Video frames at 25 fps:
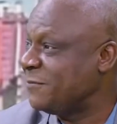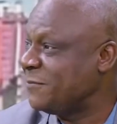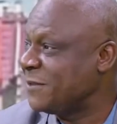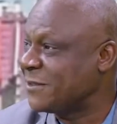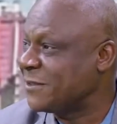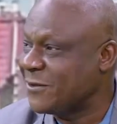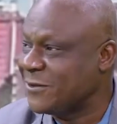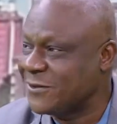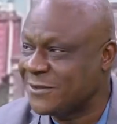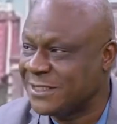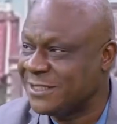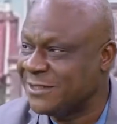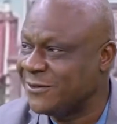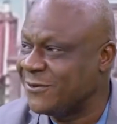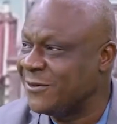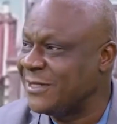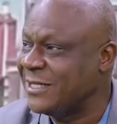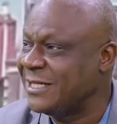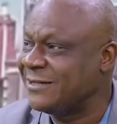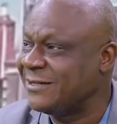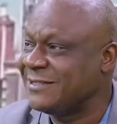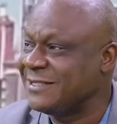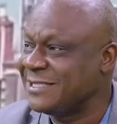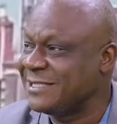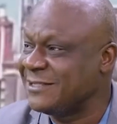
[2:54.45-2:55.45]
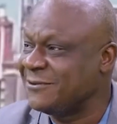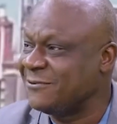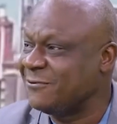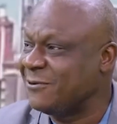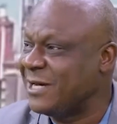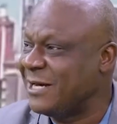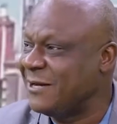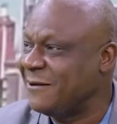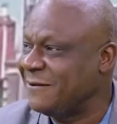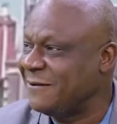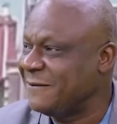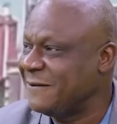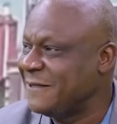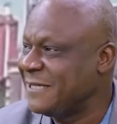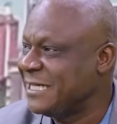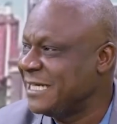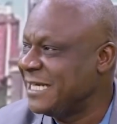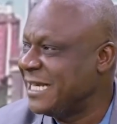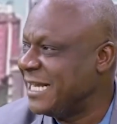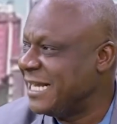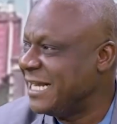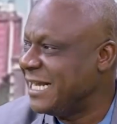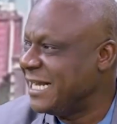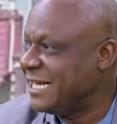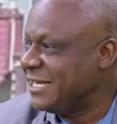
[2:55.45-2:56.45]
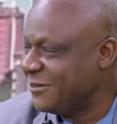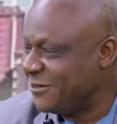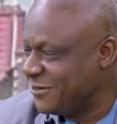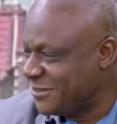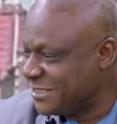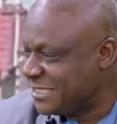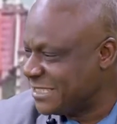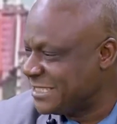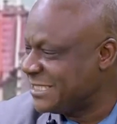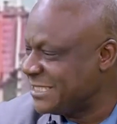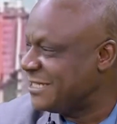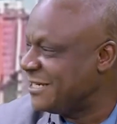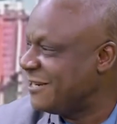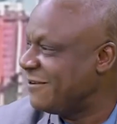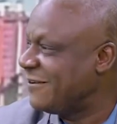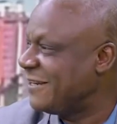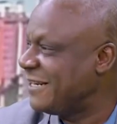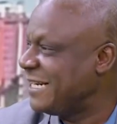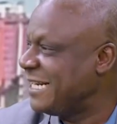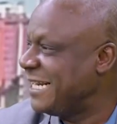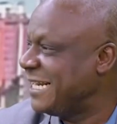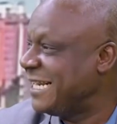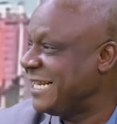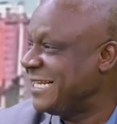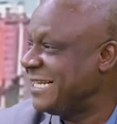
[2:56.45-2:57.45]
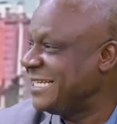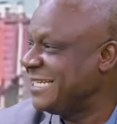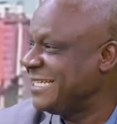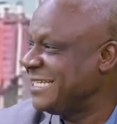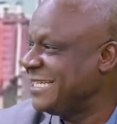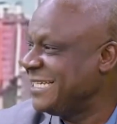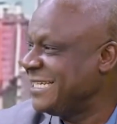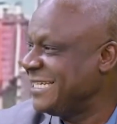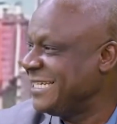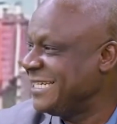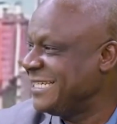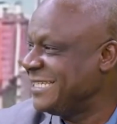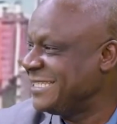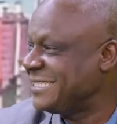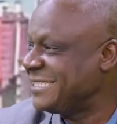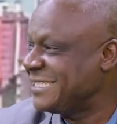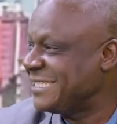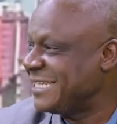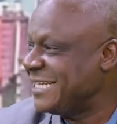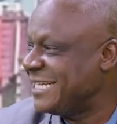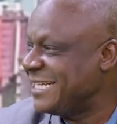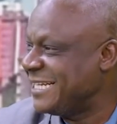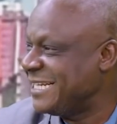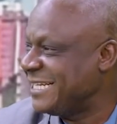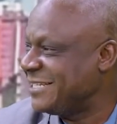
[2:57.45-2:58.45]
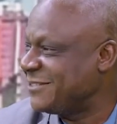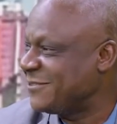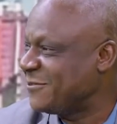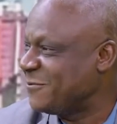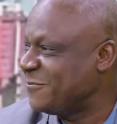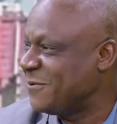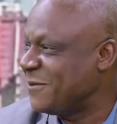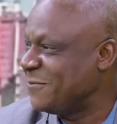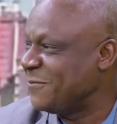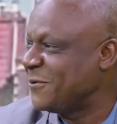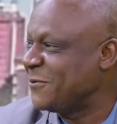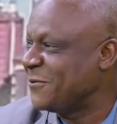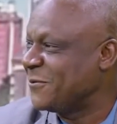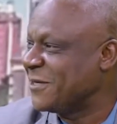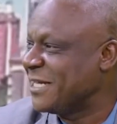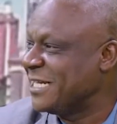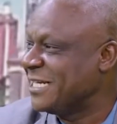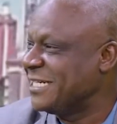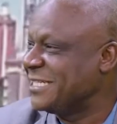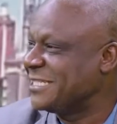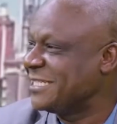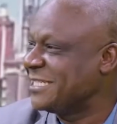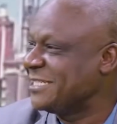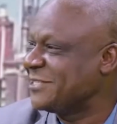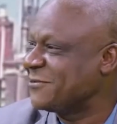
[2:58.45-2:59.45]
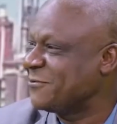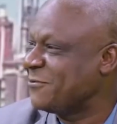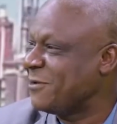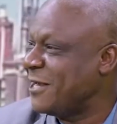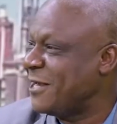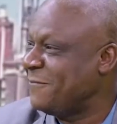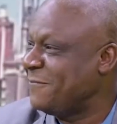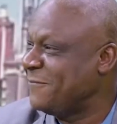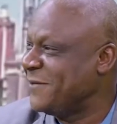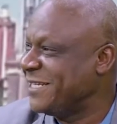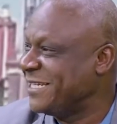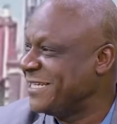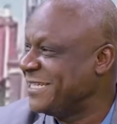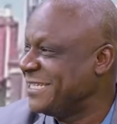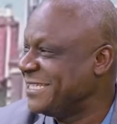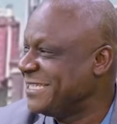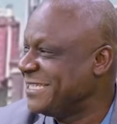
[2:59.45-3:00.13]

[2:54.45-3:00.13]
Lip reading: Because the only reason why Ayo is sitting down here is to be able to get a 3-square meal.